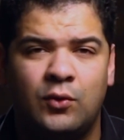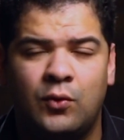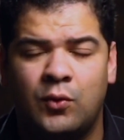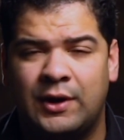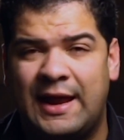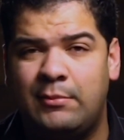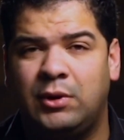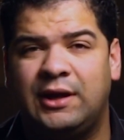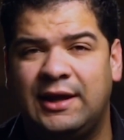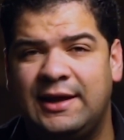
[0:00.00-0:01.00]
or
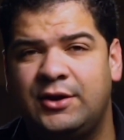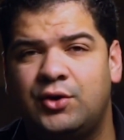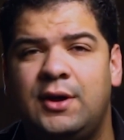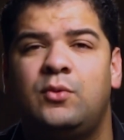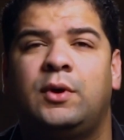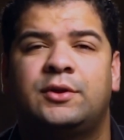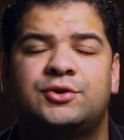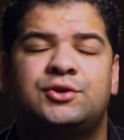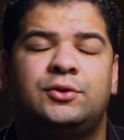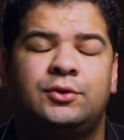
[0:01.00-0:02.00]
enabling it in your network, there's
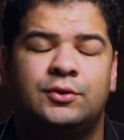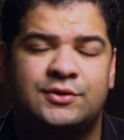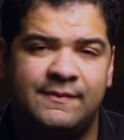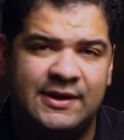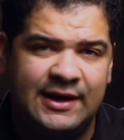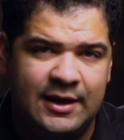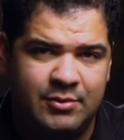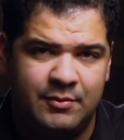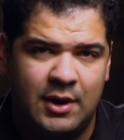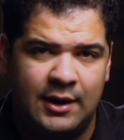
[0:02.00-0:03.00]
something to keep in
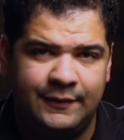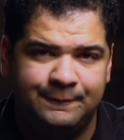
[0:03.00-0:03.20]
mind.